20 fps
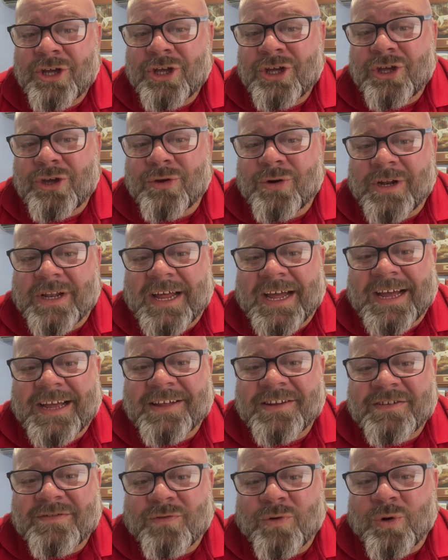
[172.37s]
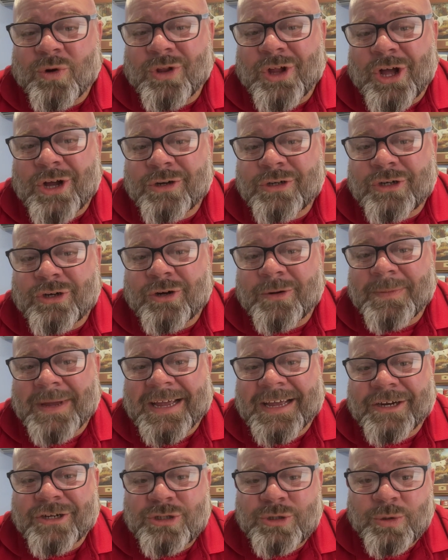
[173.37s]
utilized for long-term
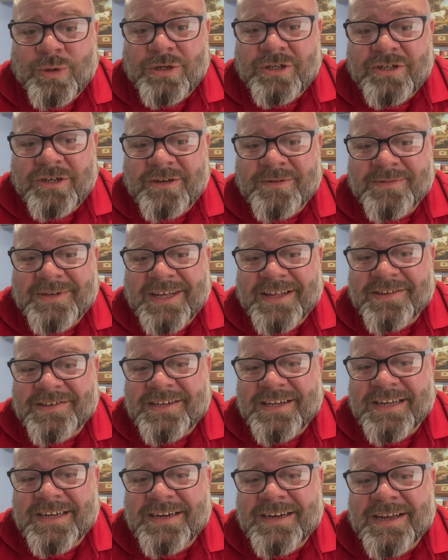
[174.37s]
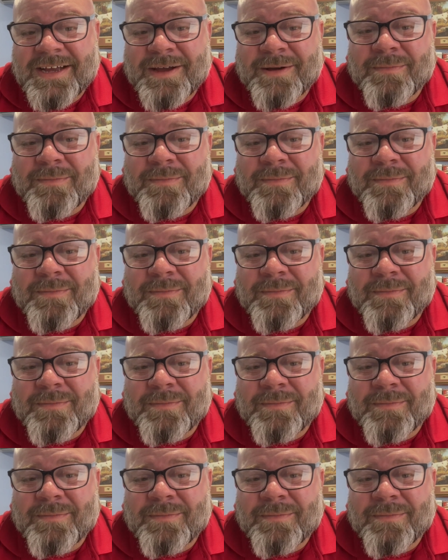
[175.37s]
and short-term testing,